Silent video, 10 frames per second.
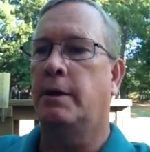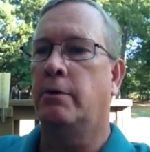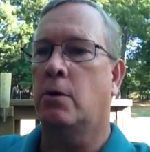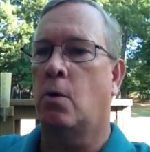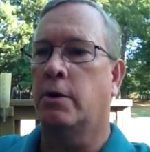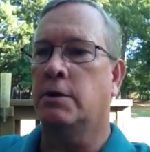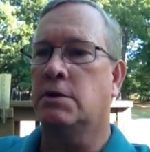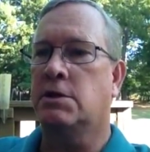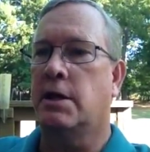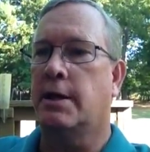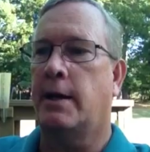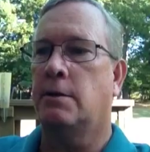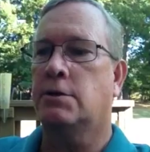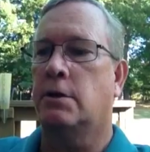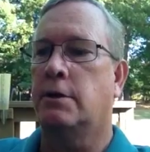be recorded and sent
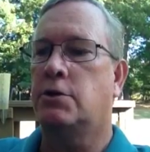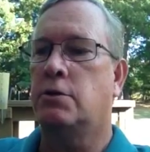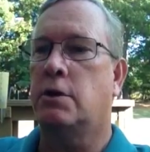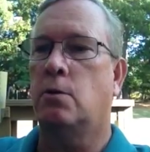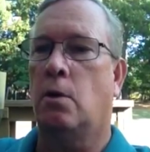out so that you can